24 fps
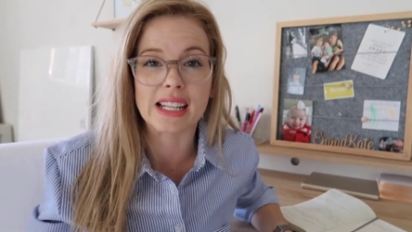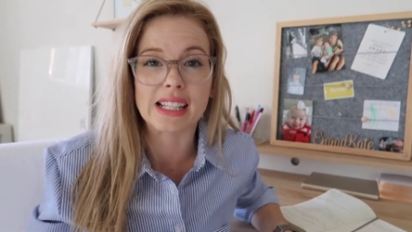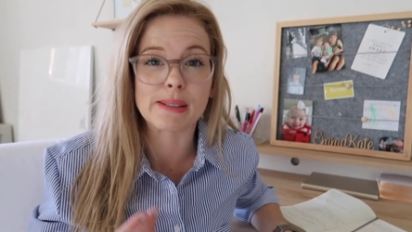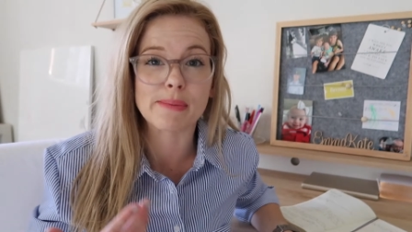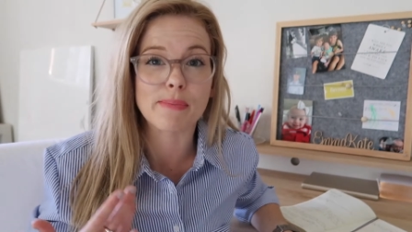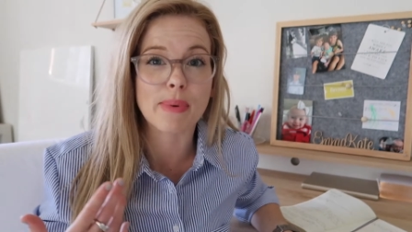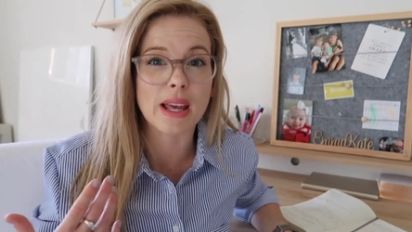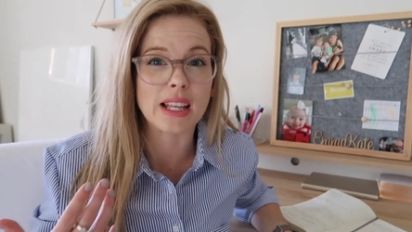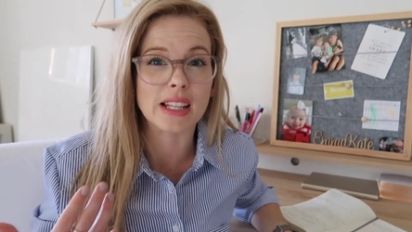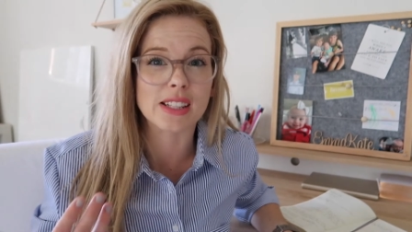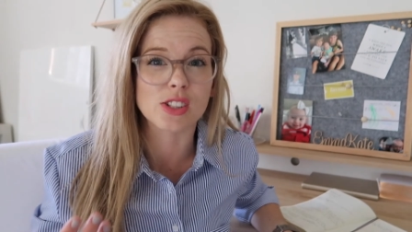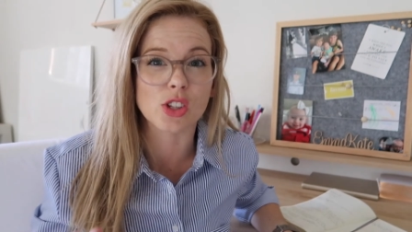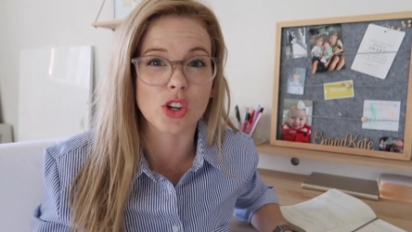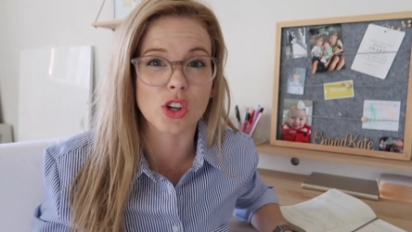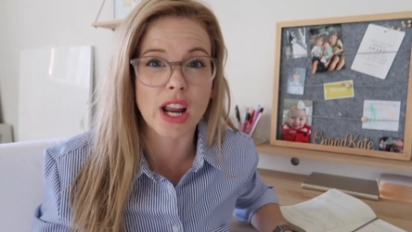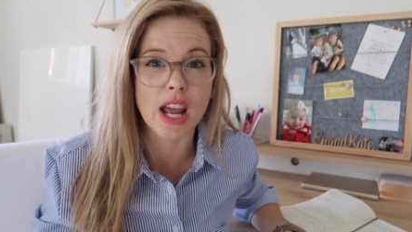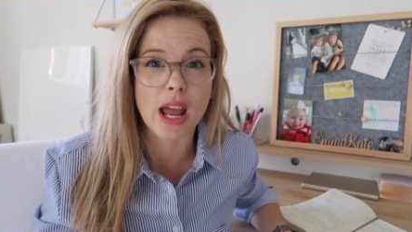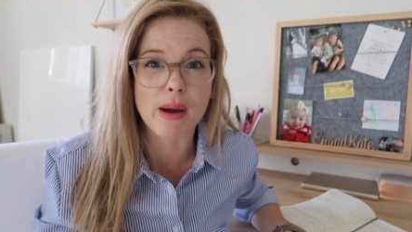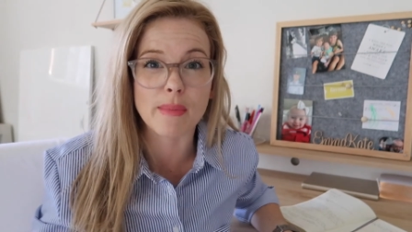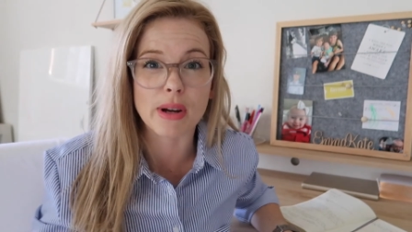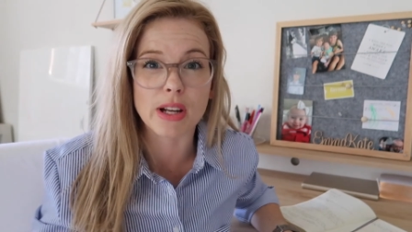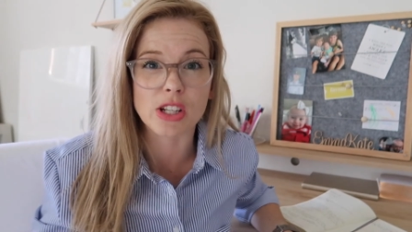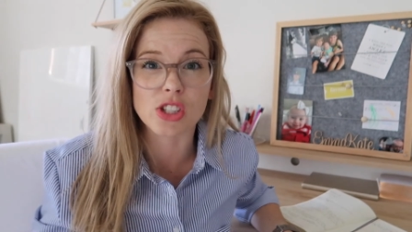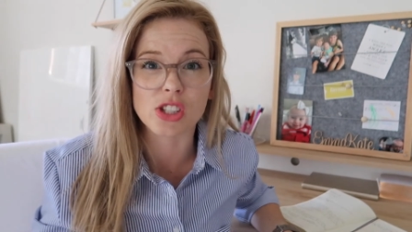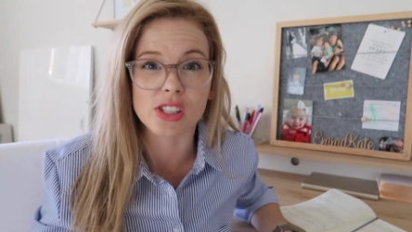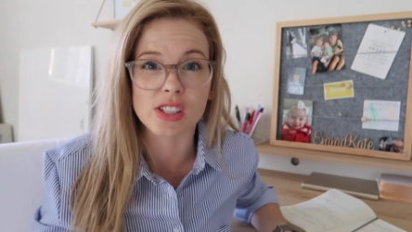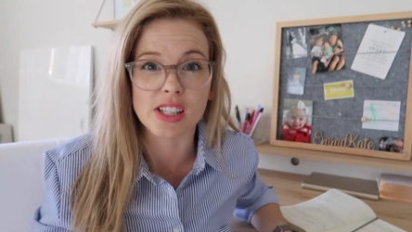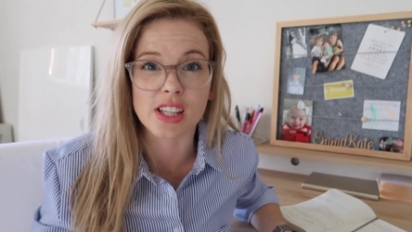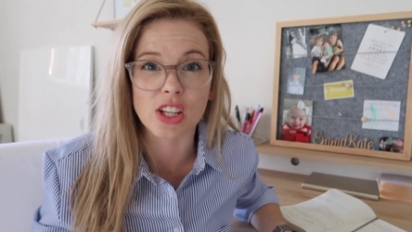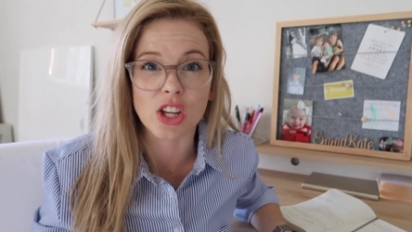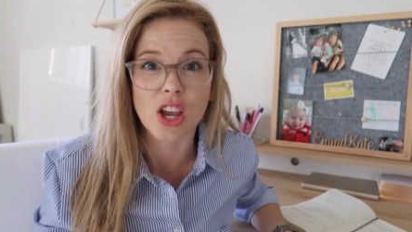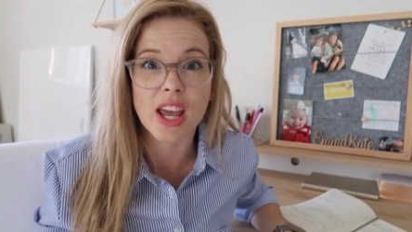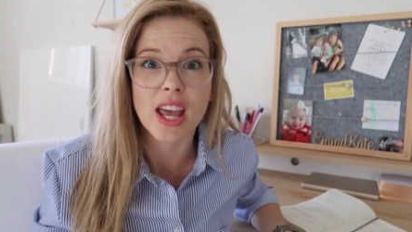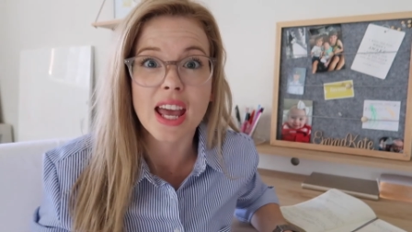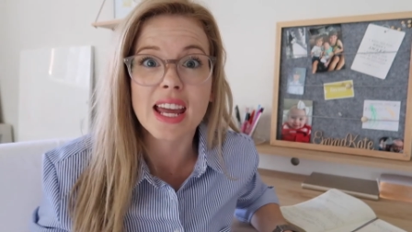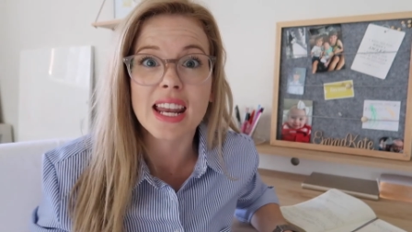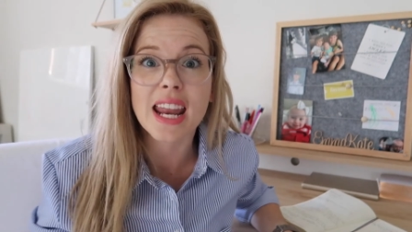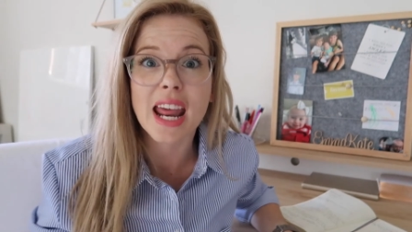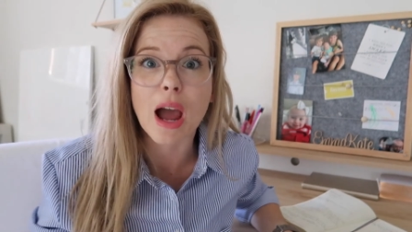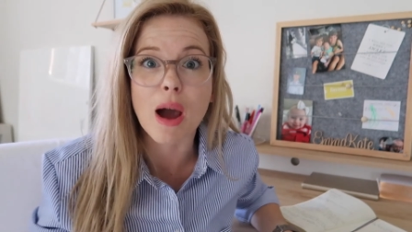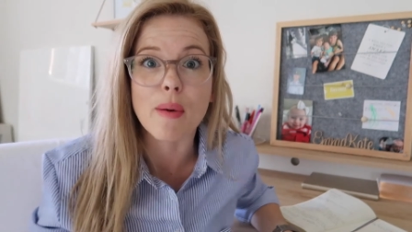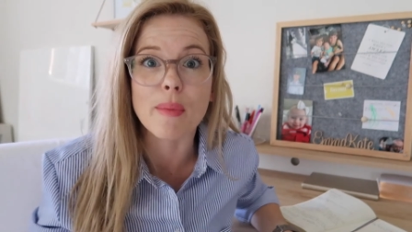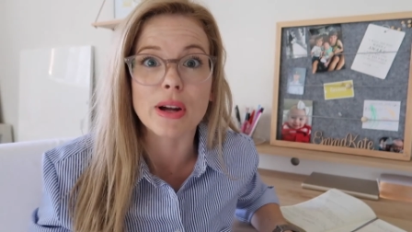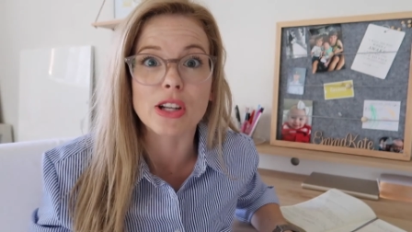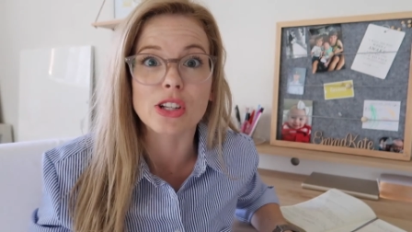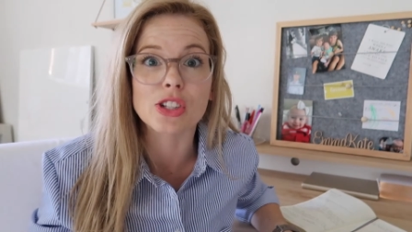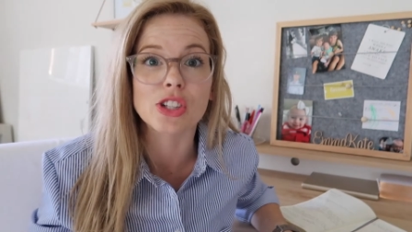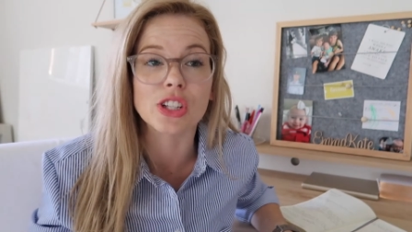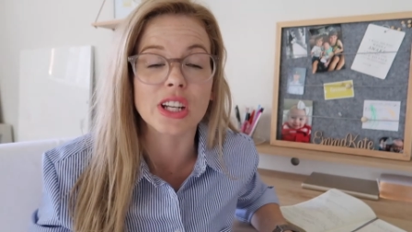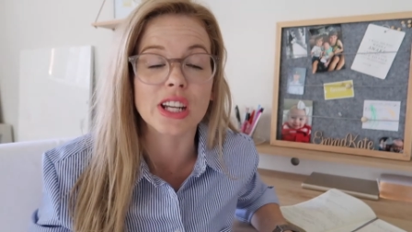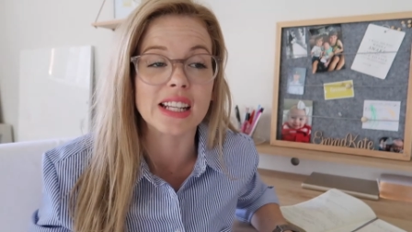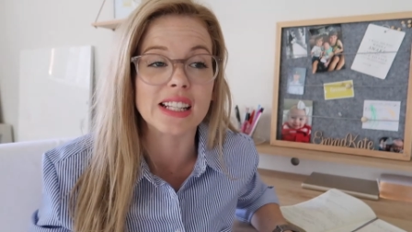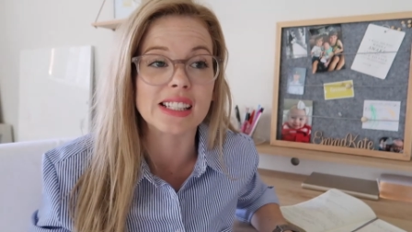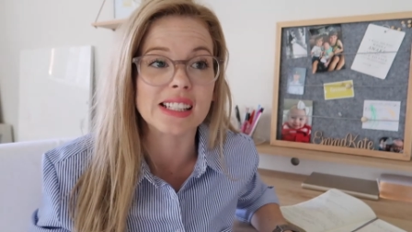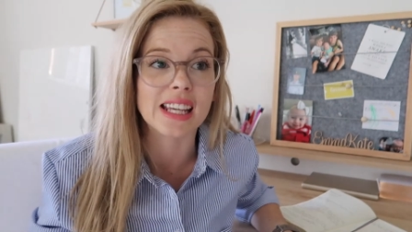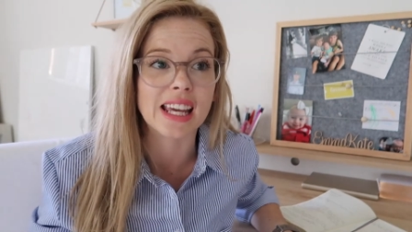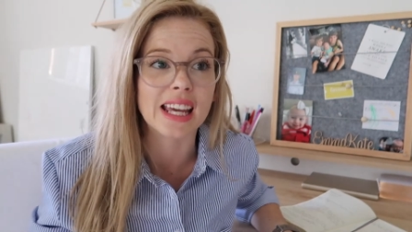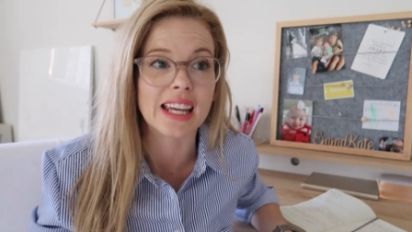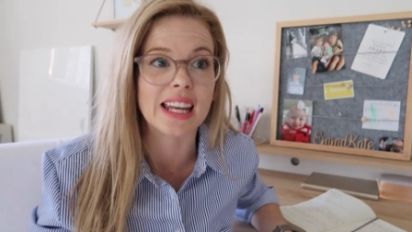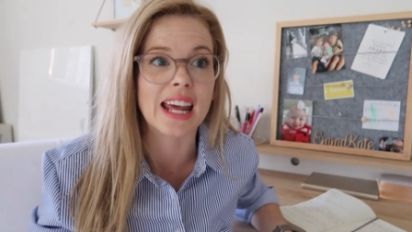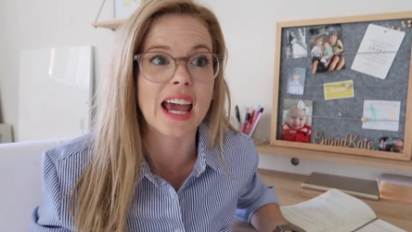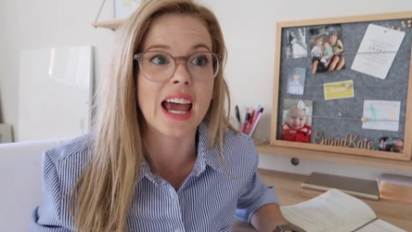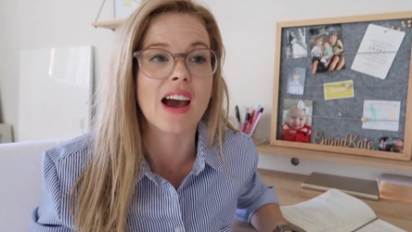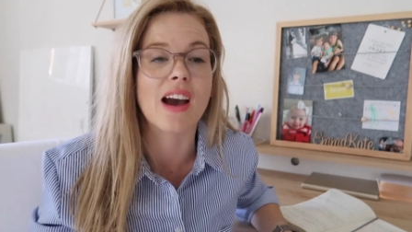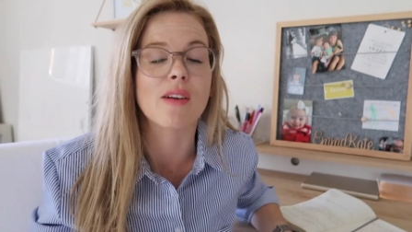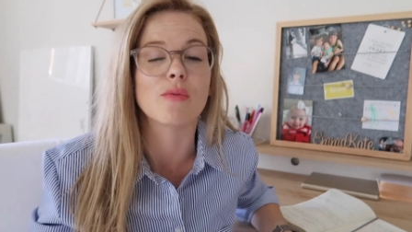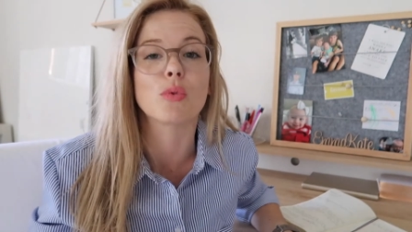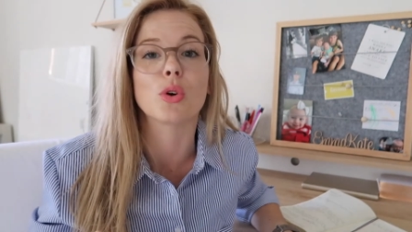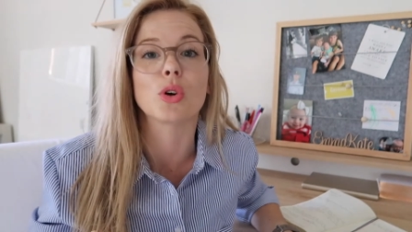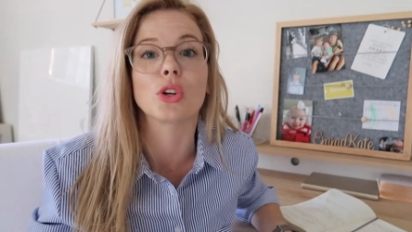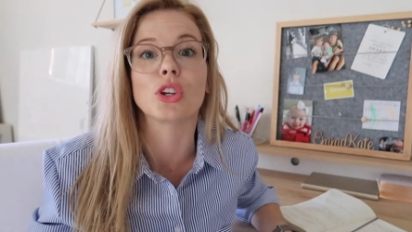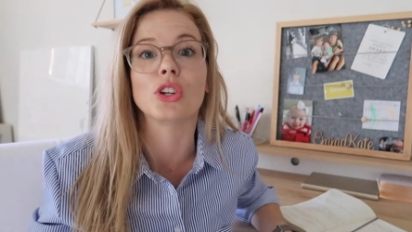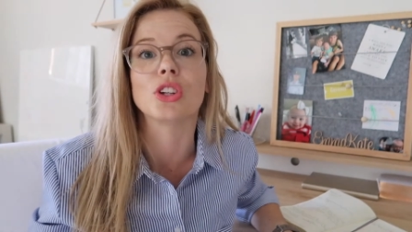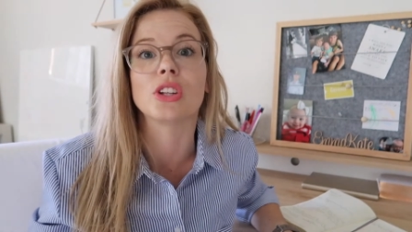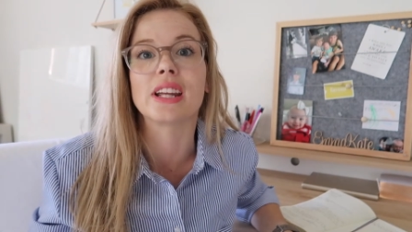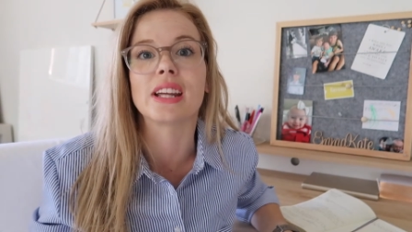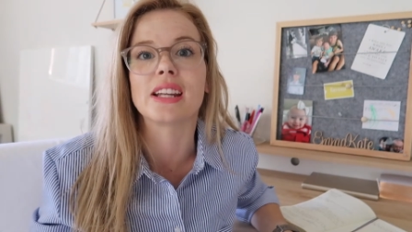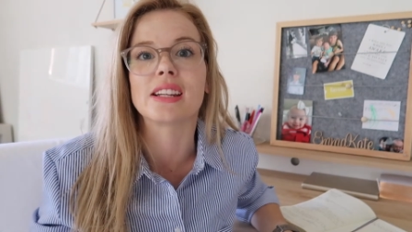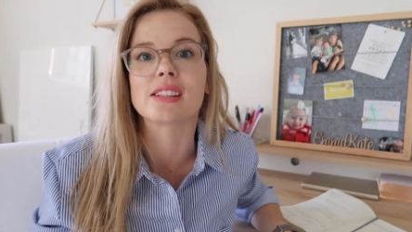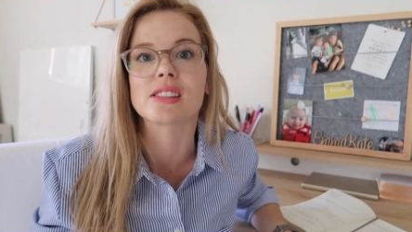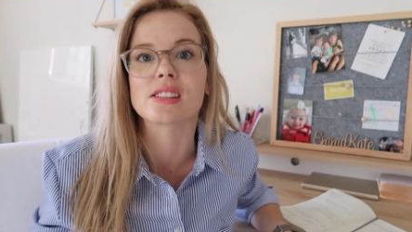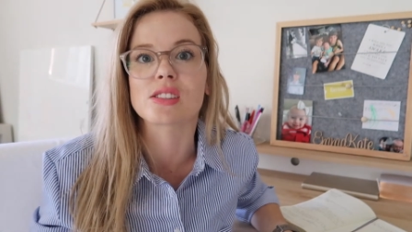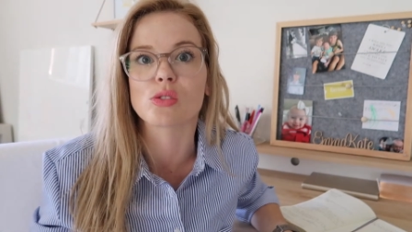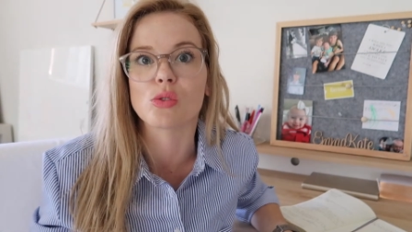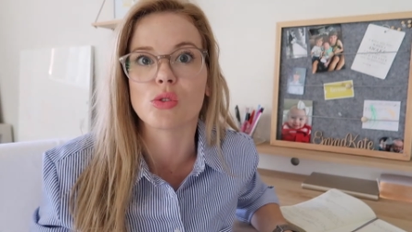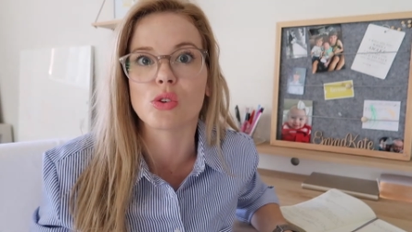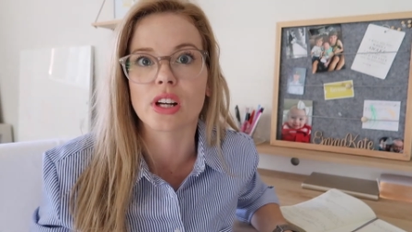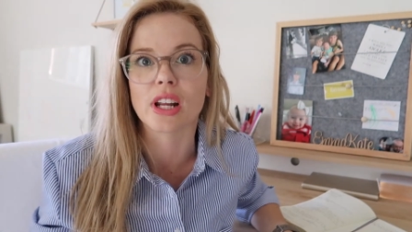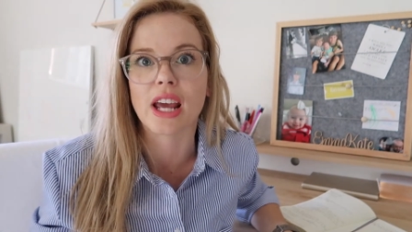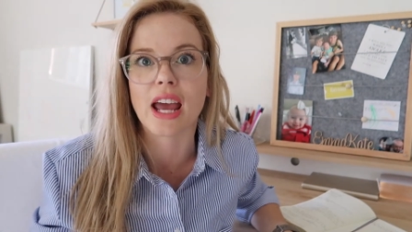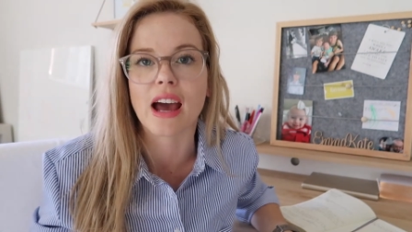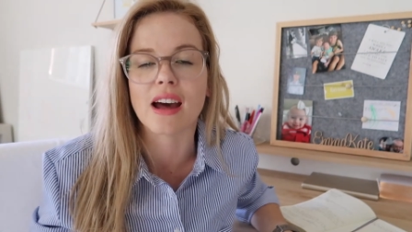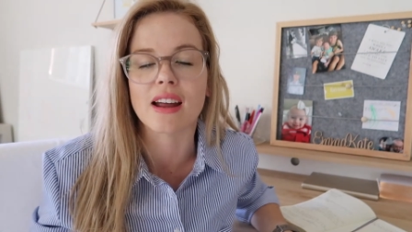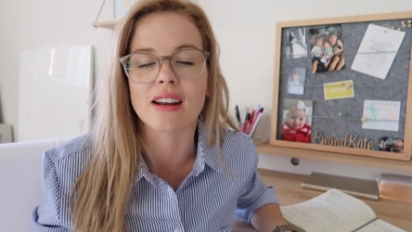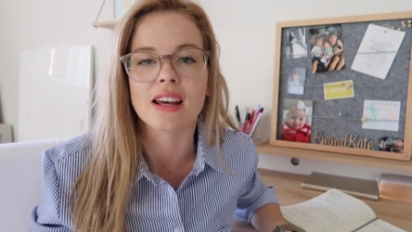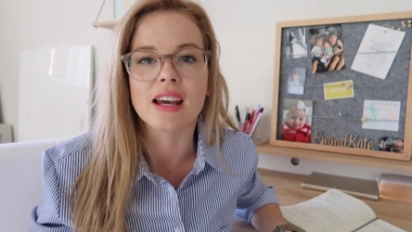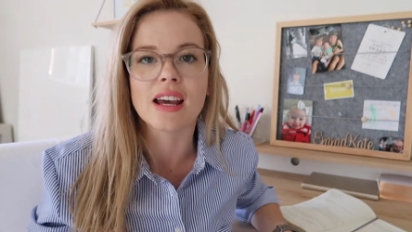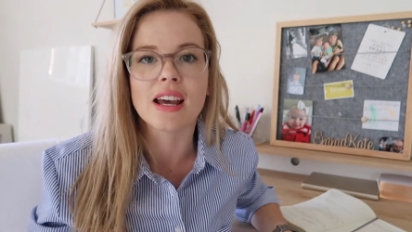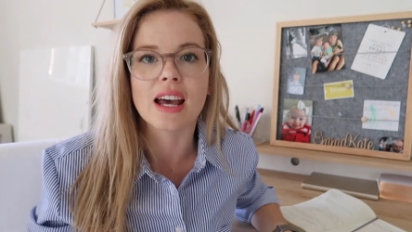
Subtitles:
It depends on how much is in your head, how much you need to get out, what you need to sort out.